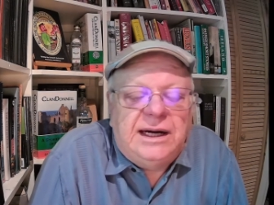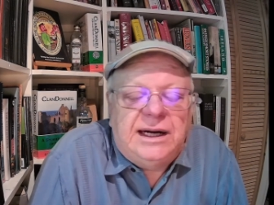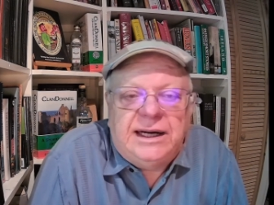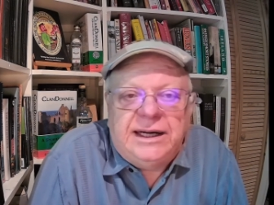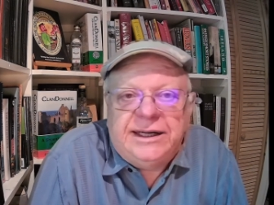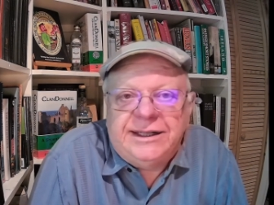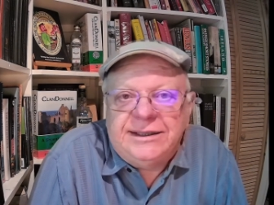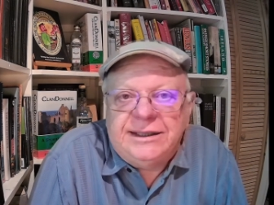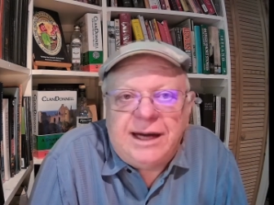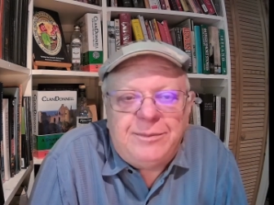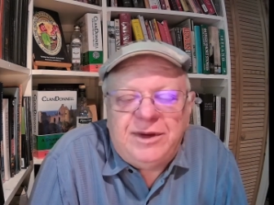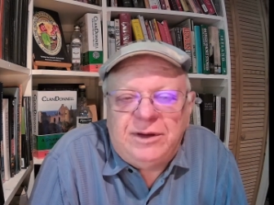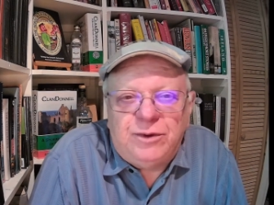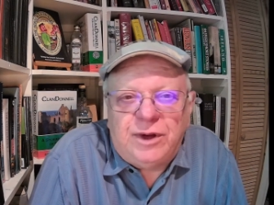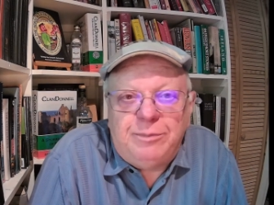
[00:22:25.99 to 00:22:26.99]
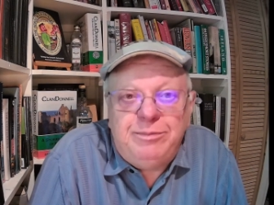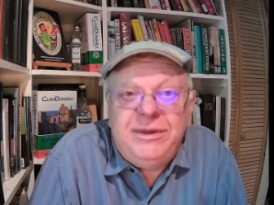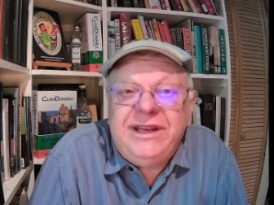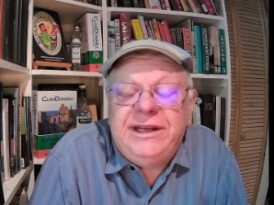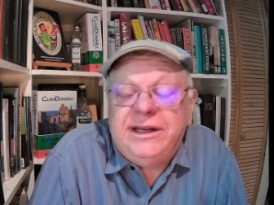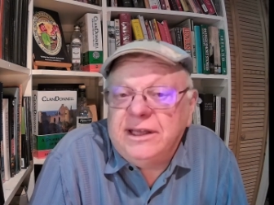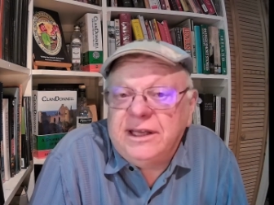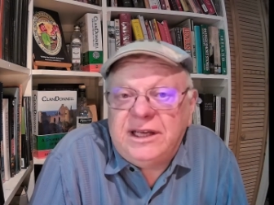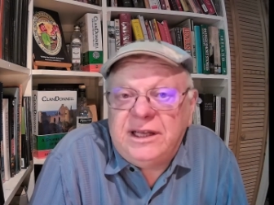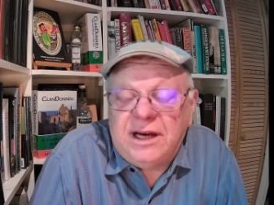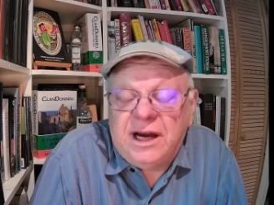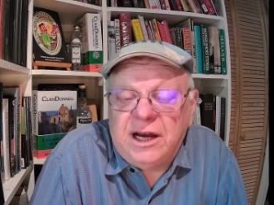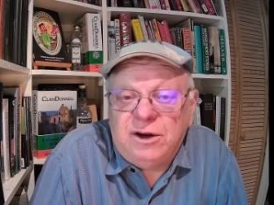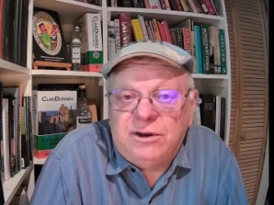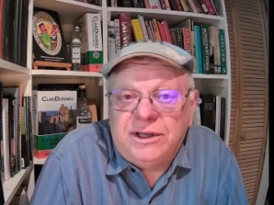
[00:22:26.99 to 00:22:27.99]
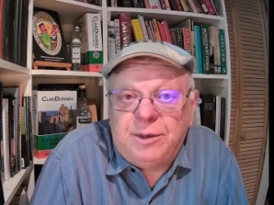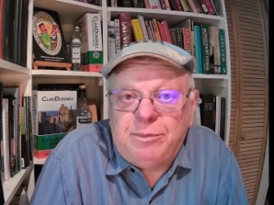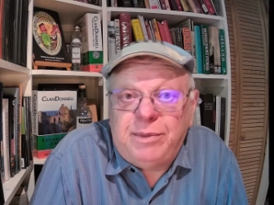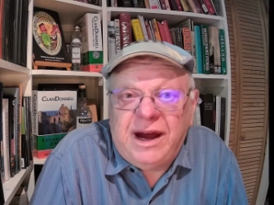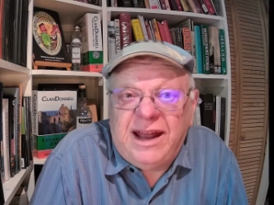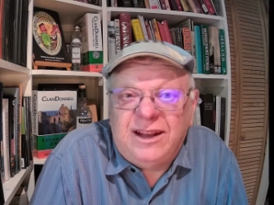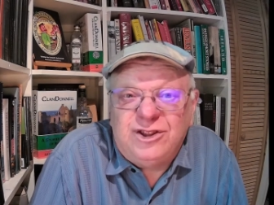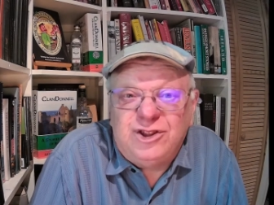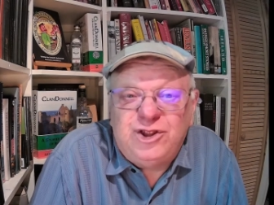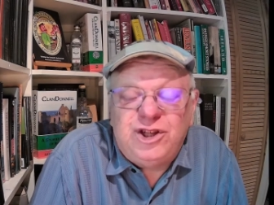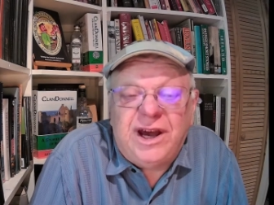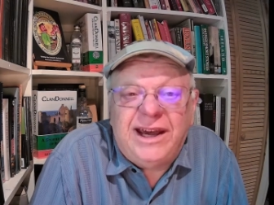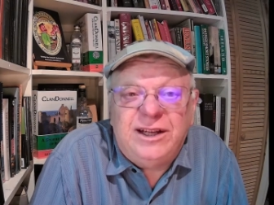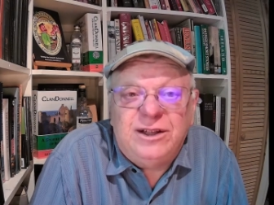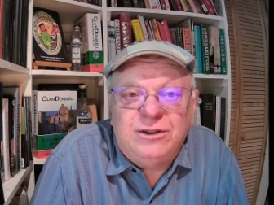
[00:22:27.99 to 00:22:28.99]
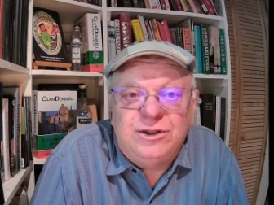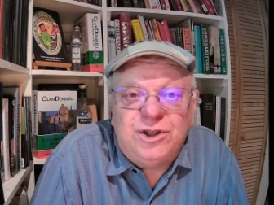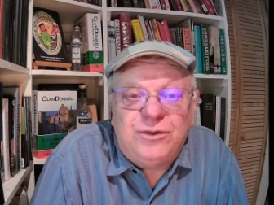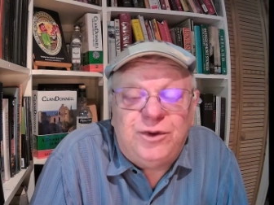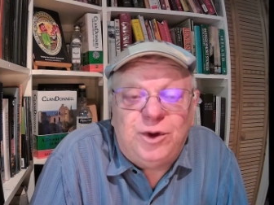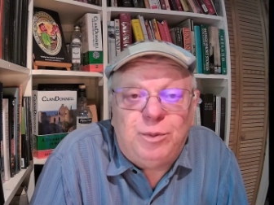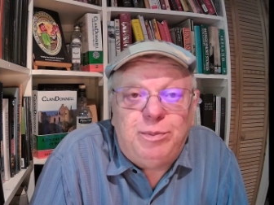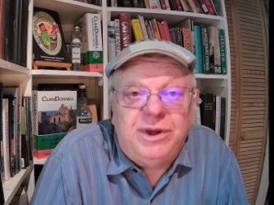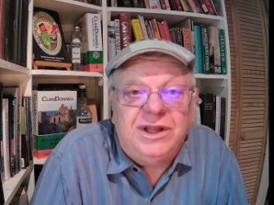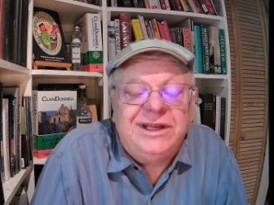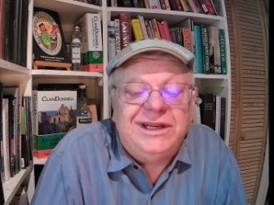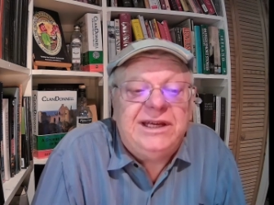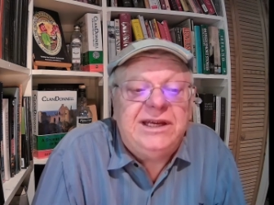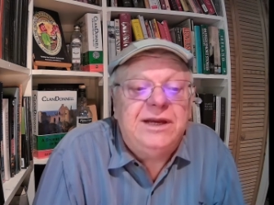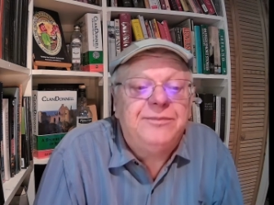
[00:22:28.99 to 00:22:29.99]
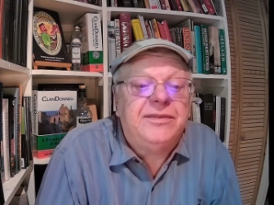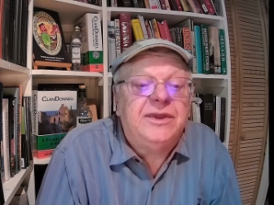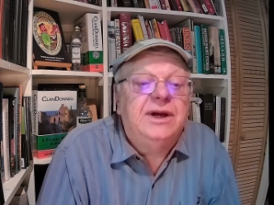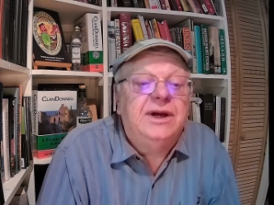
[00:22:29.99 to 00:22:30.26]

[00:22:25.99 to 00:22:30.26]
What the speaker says: Immediately Ireland abolished titles of nobility.